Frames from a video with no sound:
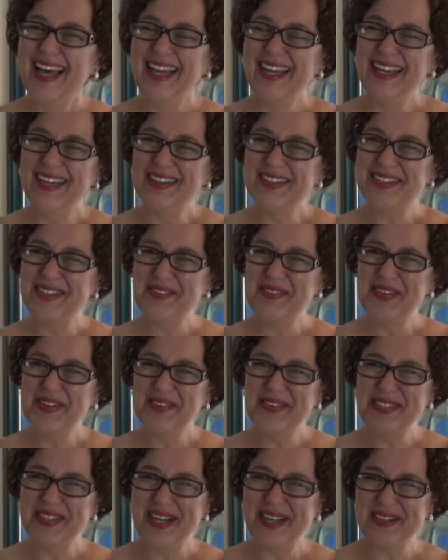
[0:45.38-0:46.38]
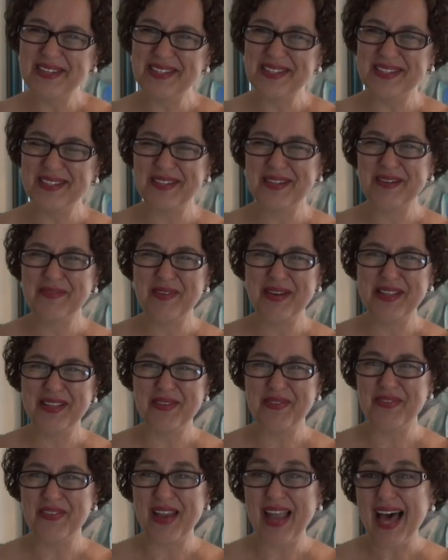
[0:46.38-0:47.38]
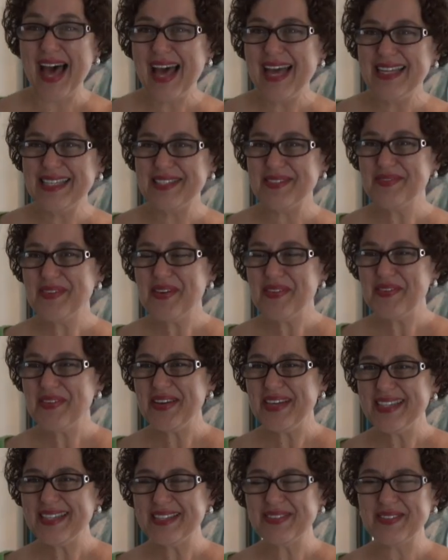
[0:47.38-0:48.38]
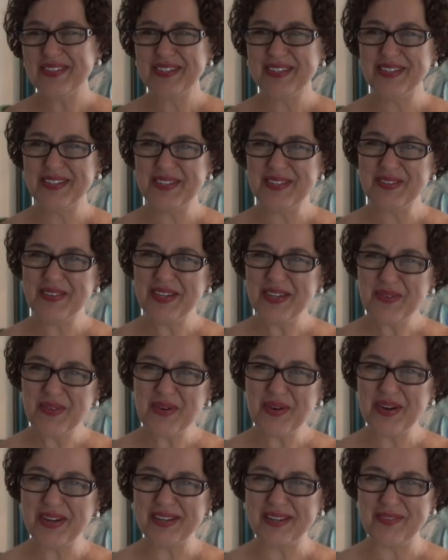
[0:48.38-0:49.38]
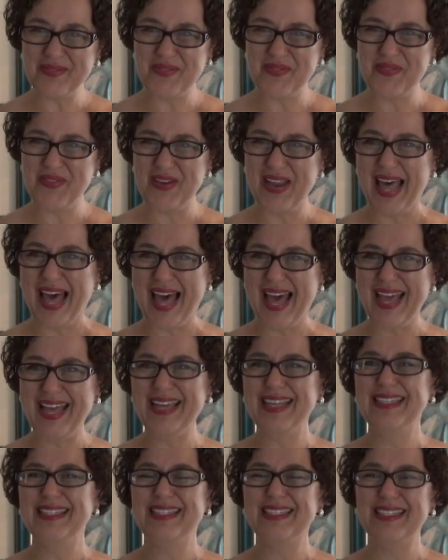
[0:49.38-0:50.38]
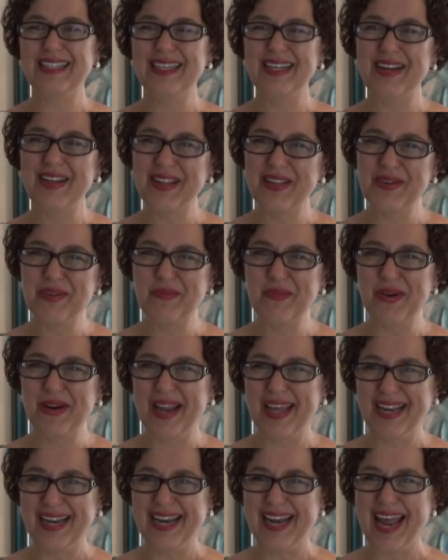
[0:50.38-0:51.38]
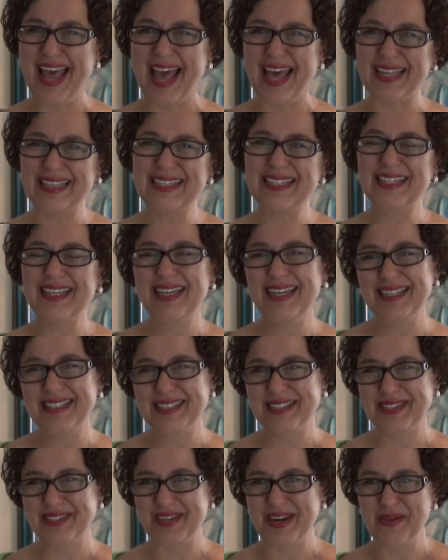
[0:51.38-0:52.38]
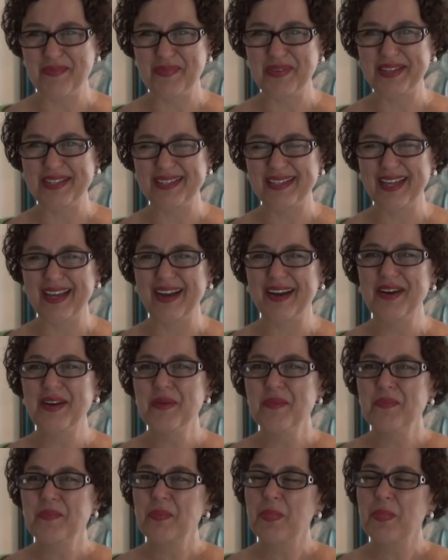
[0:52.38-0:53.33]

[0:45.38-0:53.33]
I know somebody was all concerned about the flies in my face. Well, those really weren't flies, you know, they were more like gnats. It is the tropics there.